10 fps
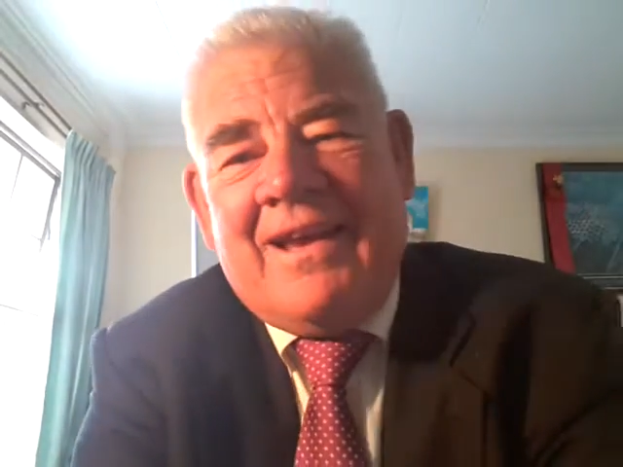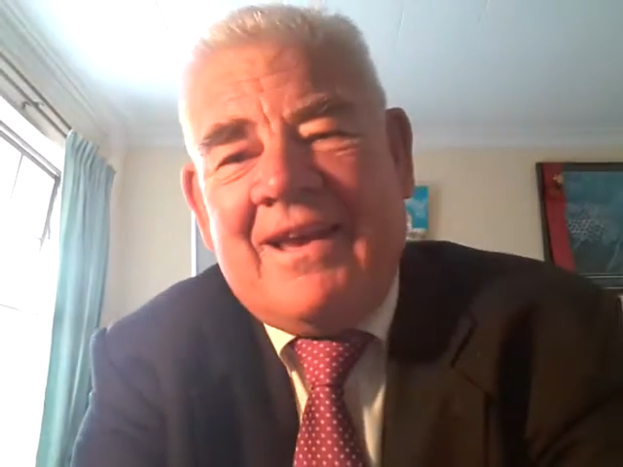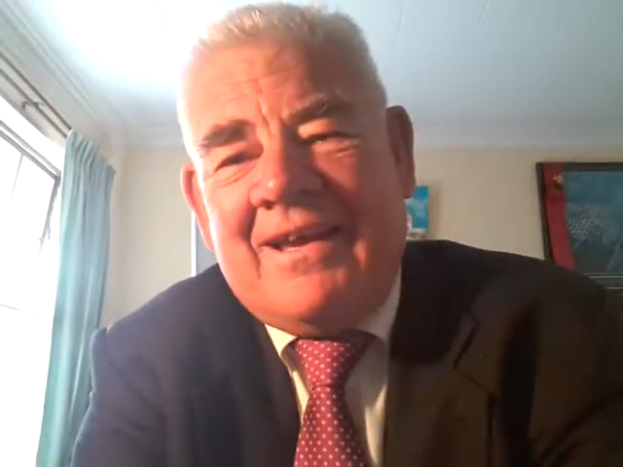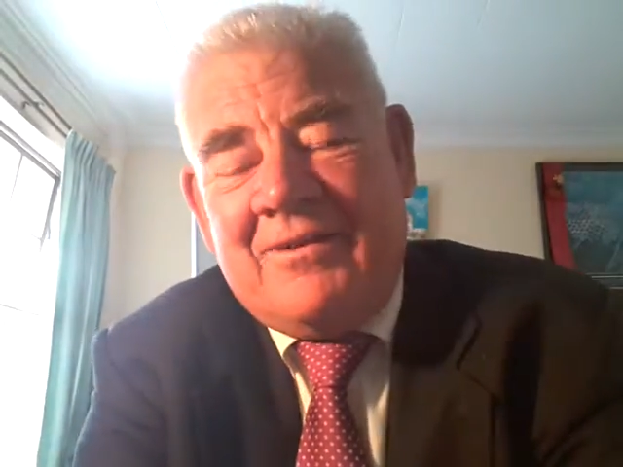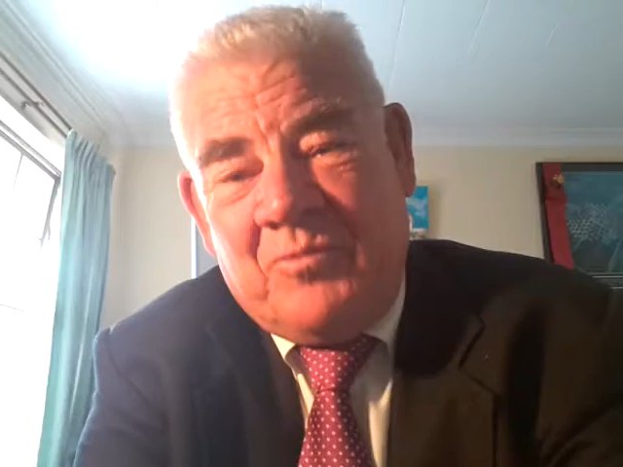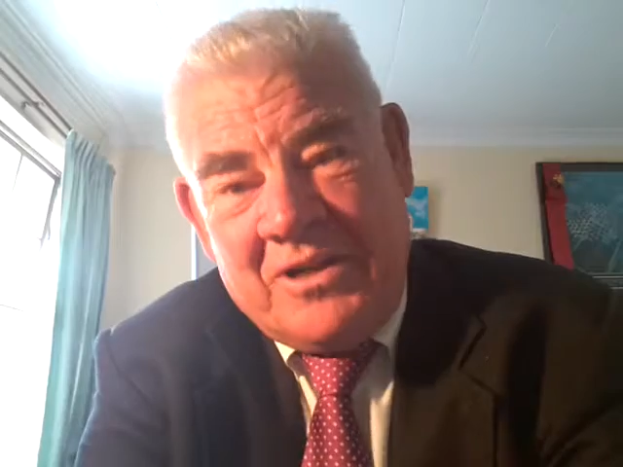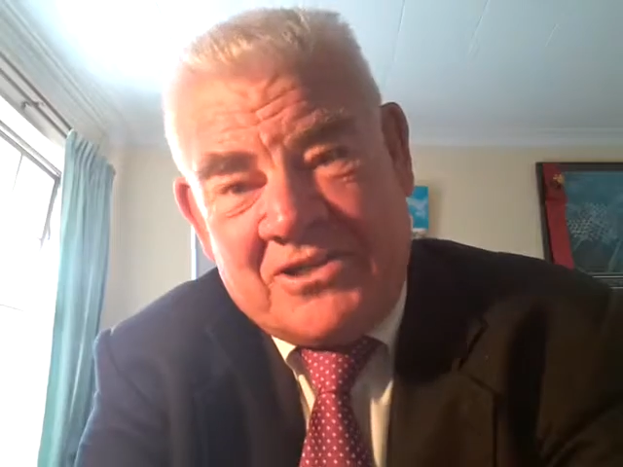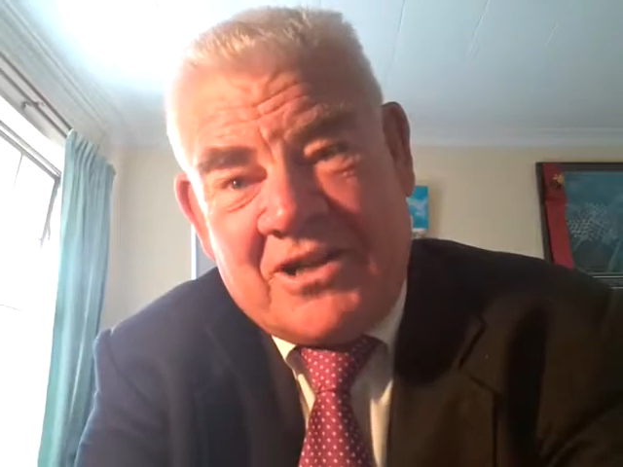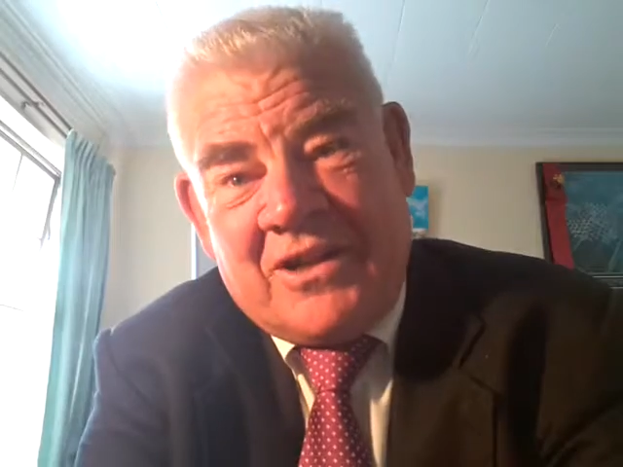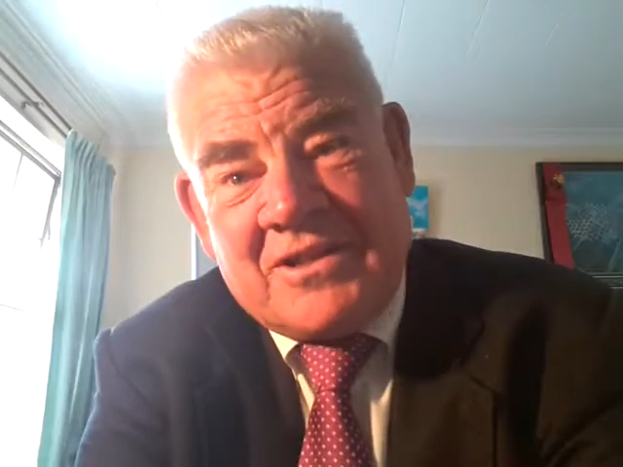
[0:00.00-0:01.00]
We
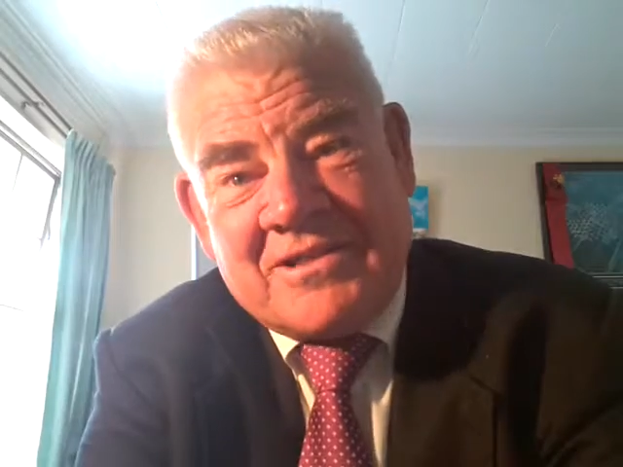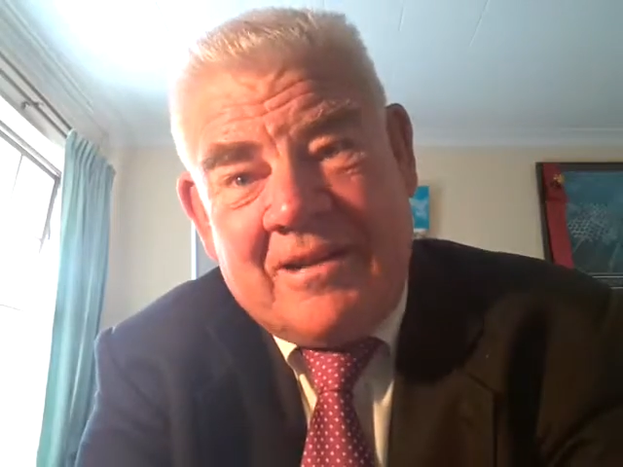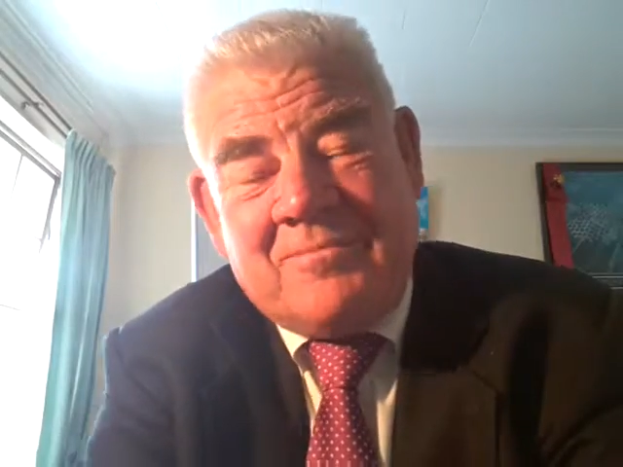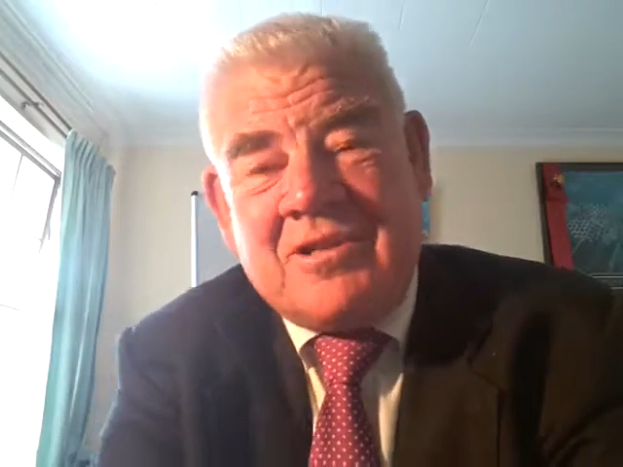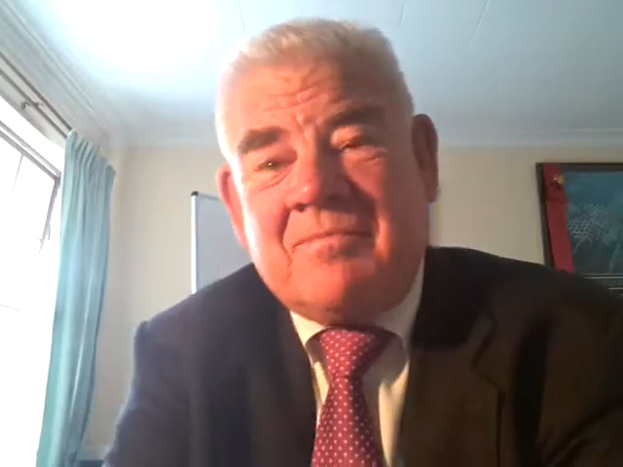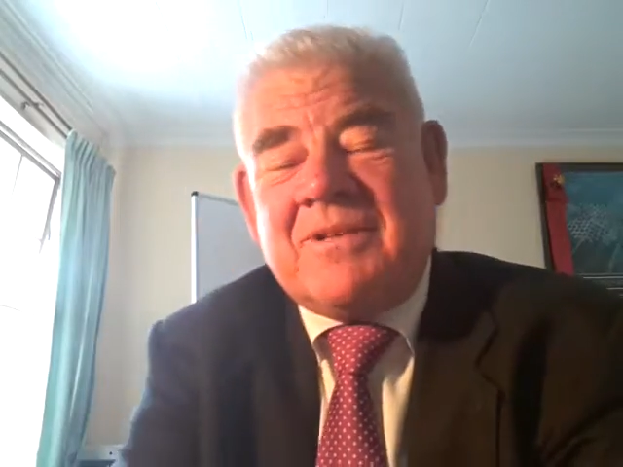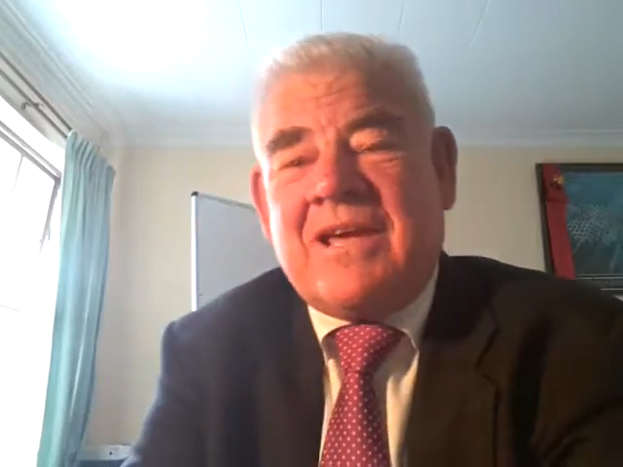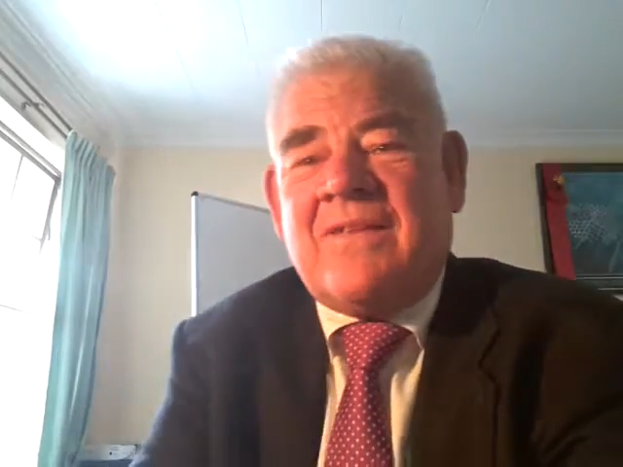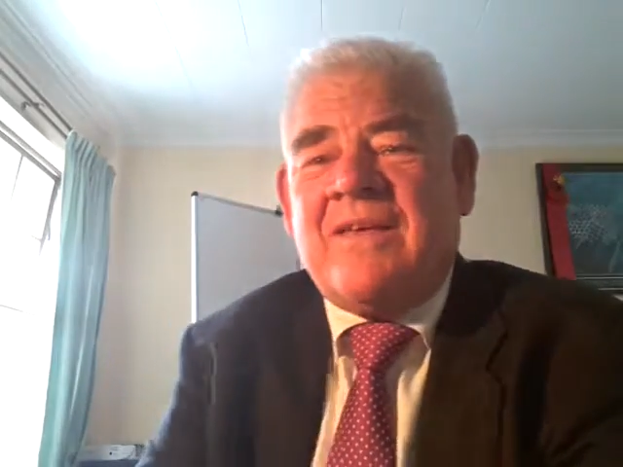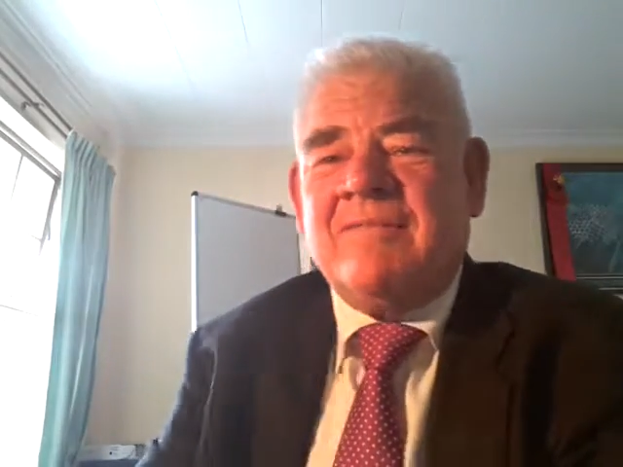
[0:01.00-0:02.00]
used to go to the same gym
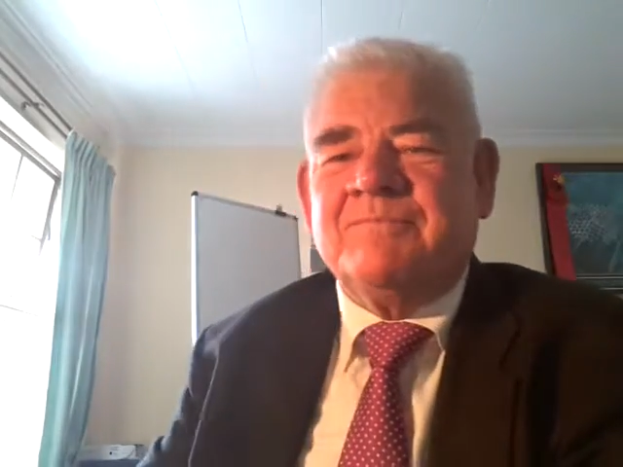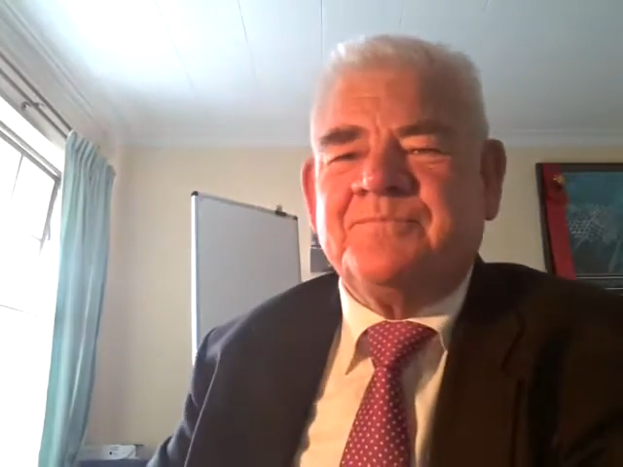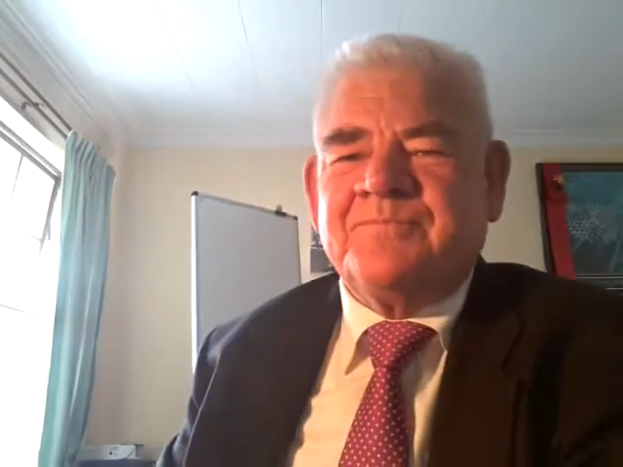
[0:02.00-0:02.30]
together,